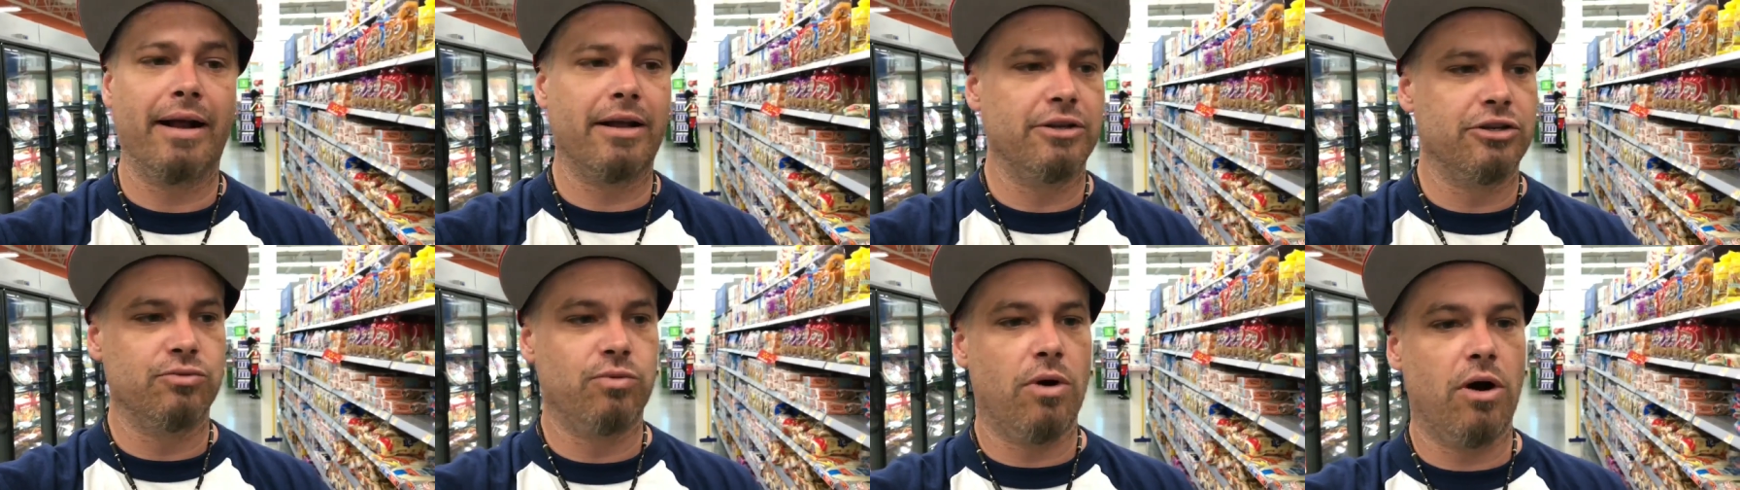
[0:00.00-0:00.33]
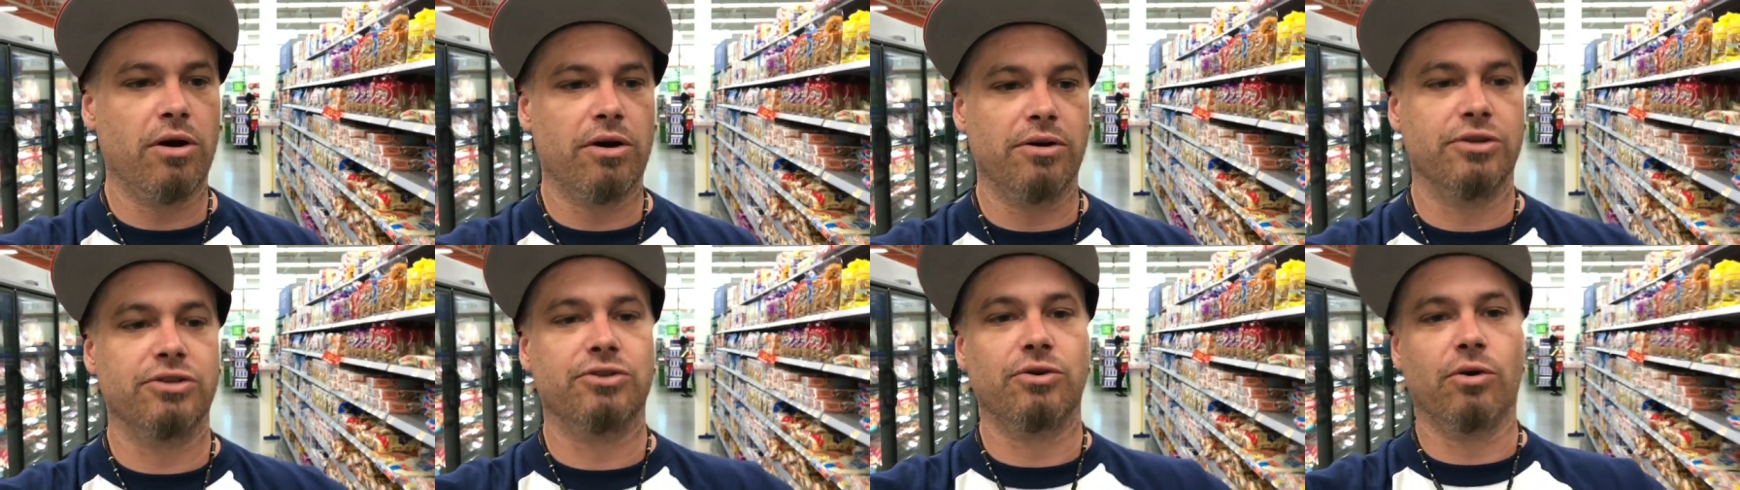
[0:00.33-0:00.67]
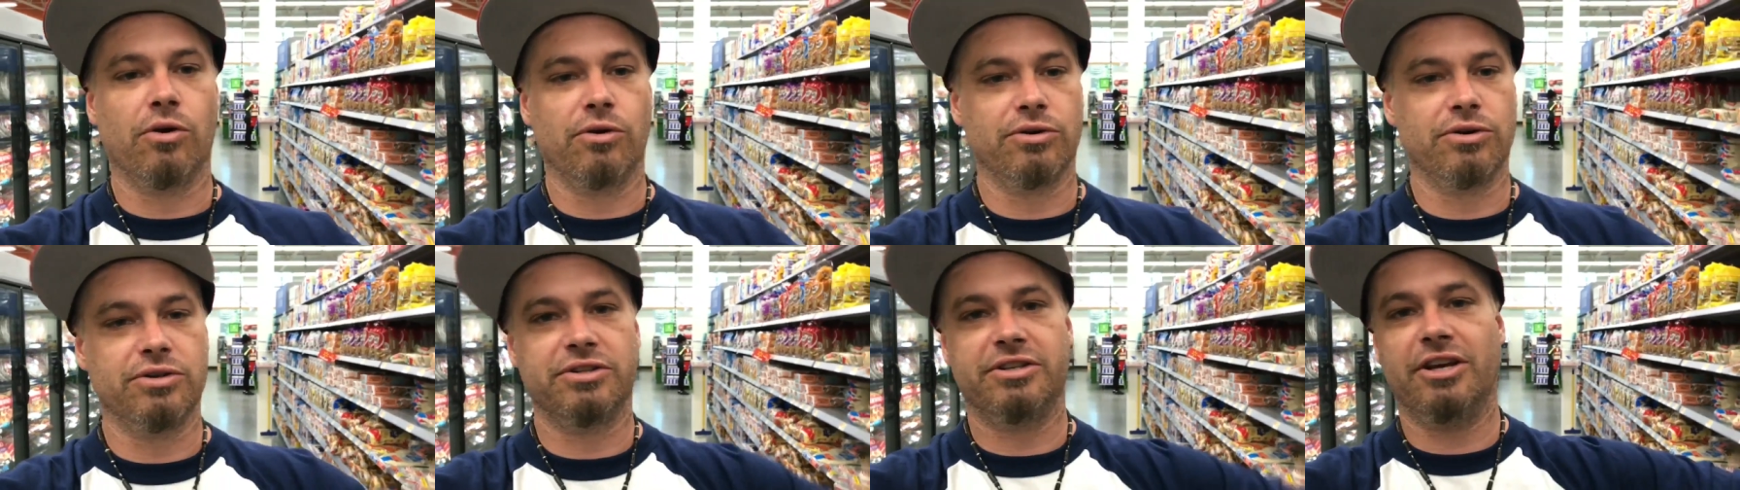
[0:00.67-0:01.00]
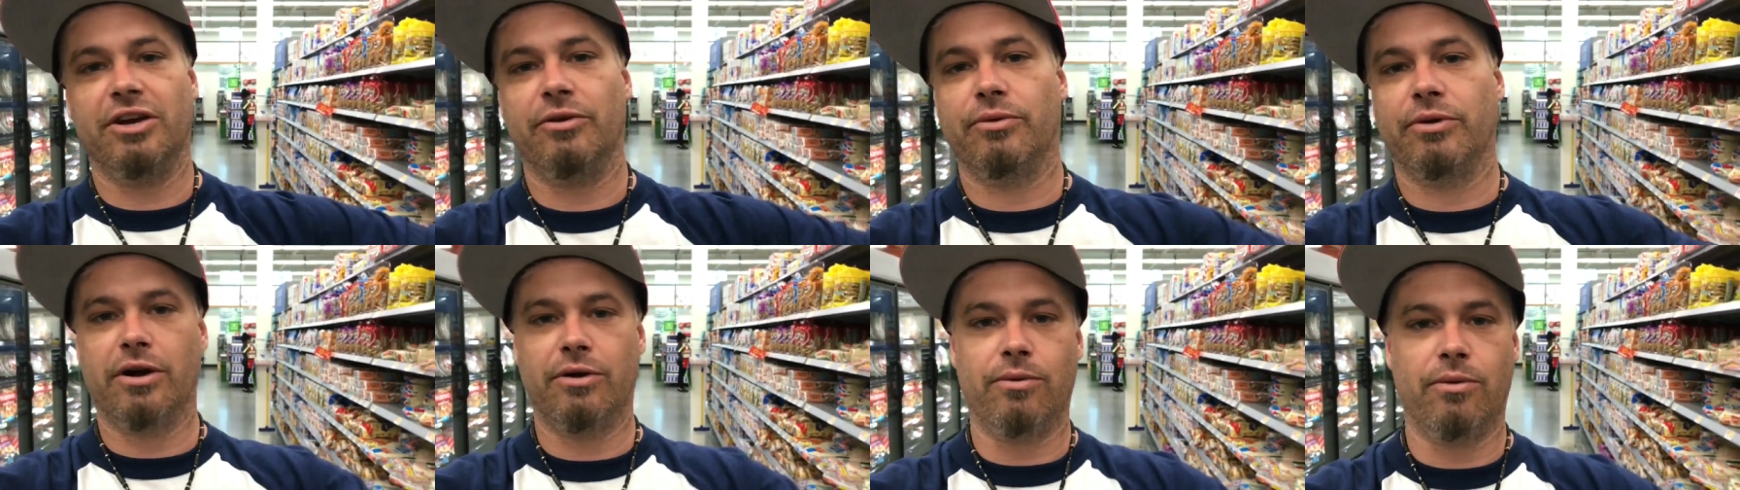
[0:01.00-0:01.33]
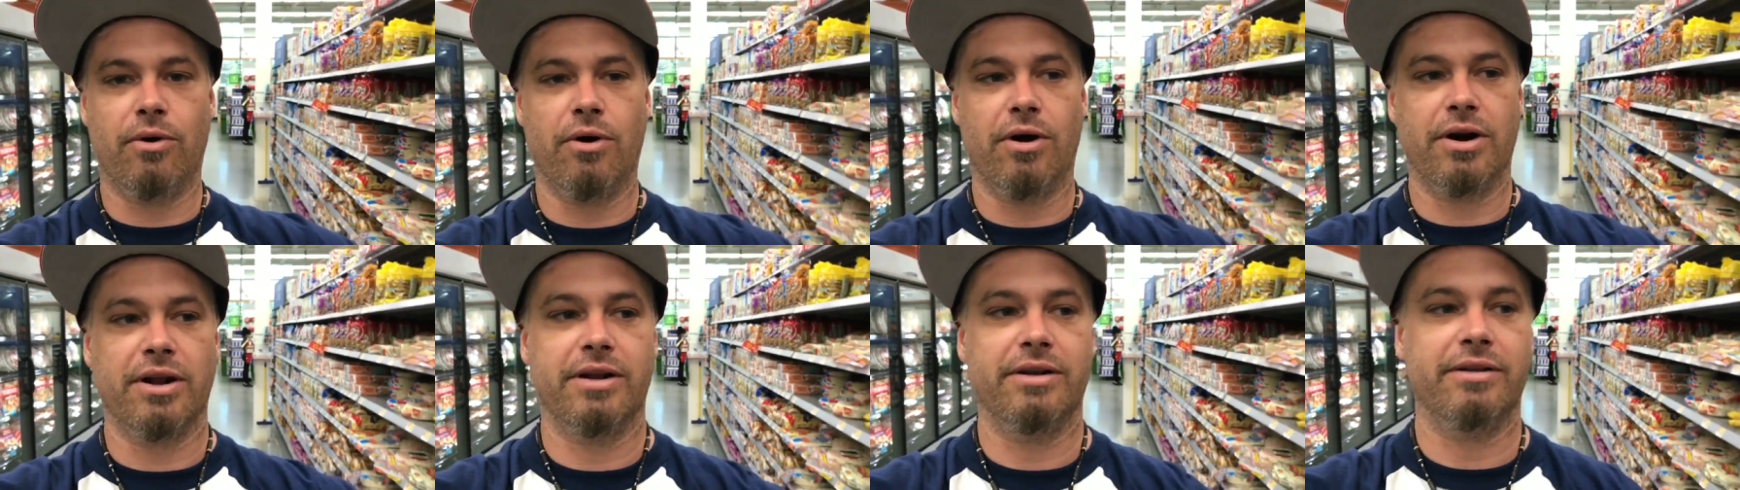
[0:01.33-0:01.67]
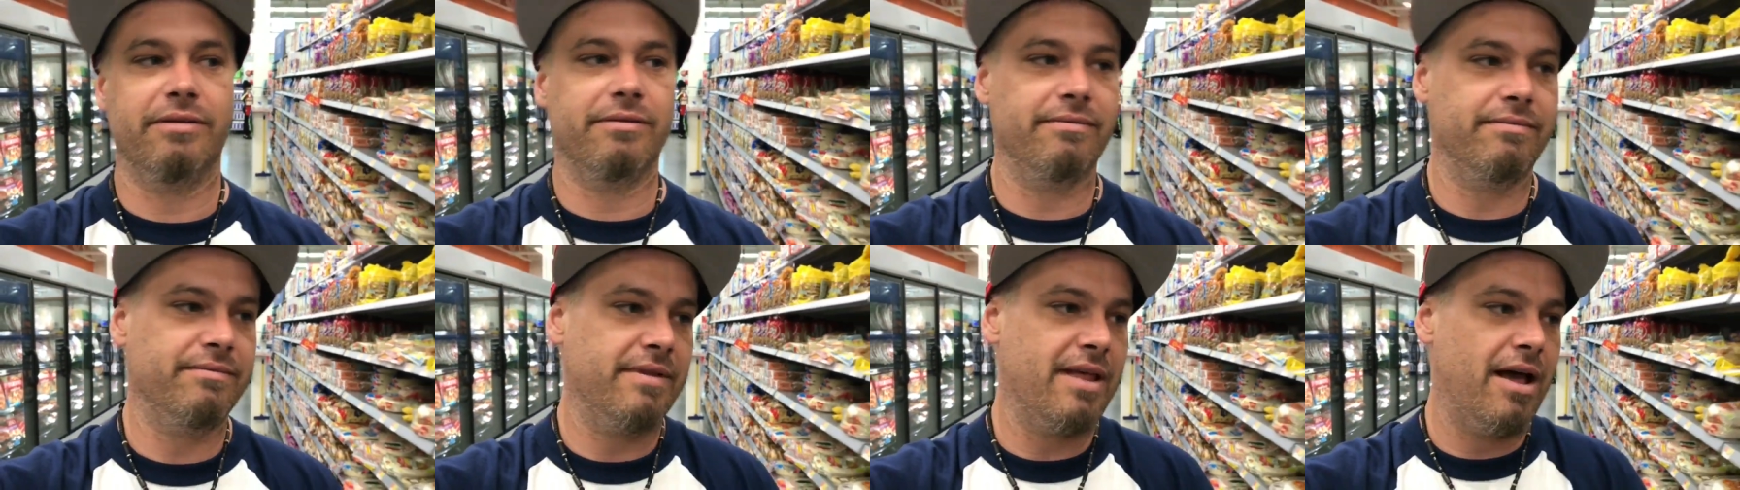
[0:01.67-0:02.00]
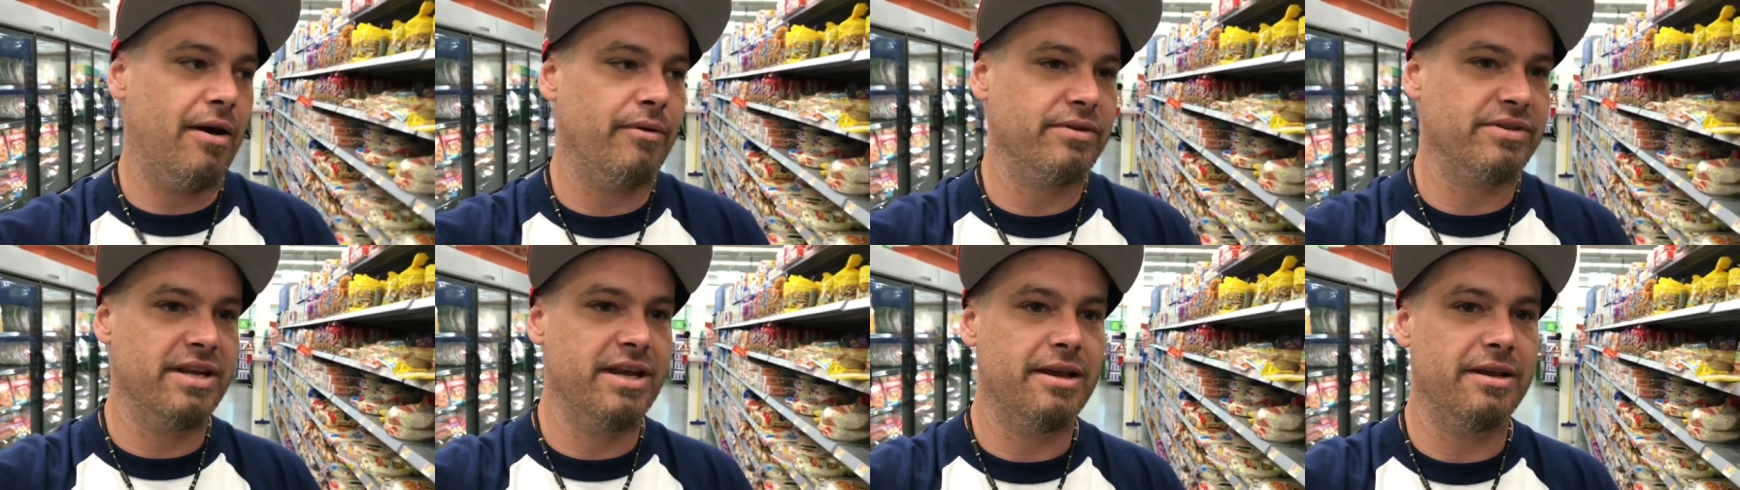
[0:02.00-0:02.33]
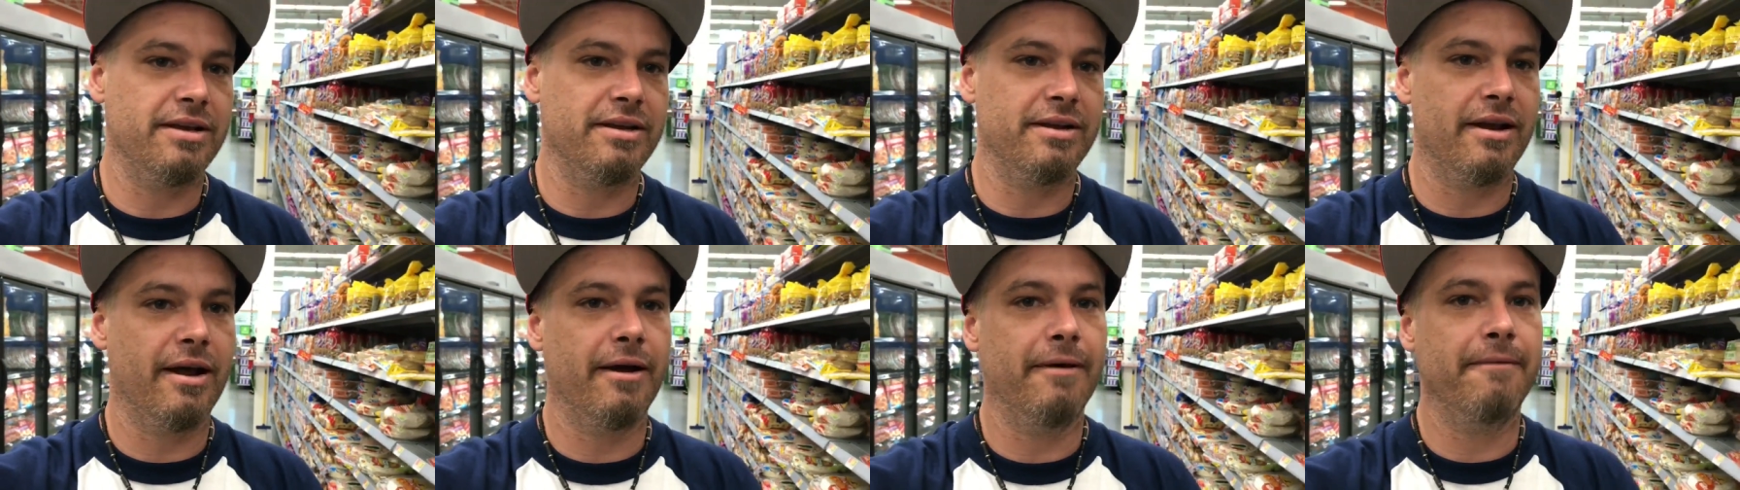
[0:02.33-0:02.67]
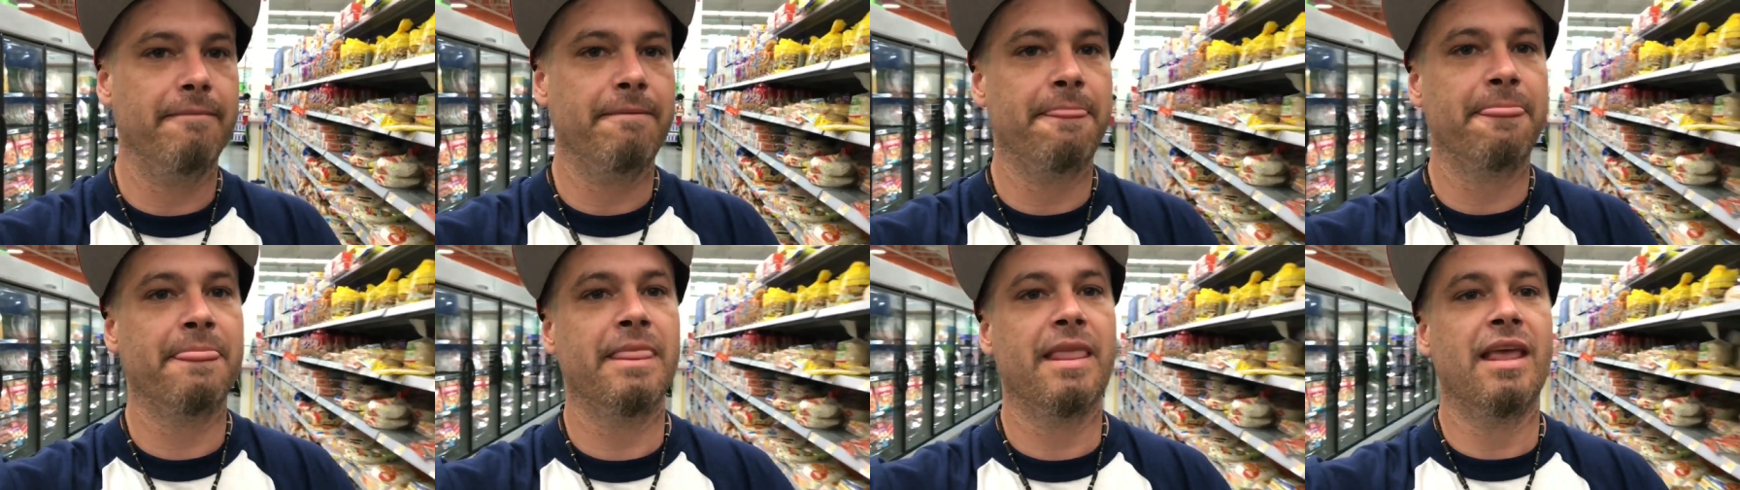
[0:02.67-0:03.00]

I could just walk in the store and just get what I wanted, and that was it, you know.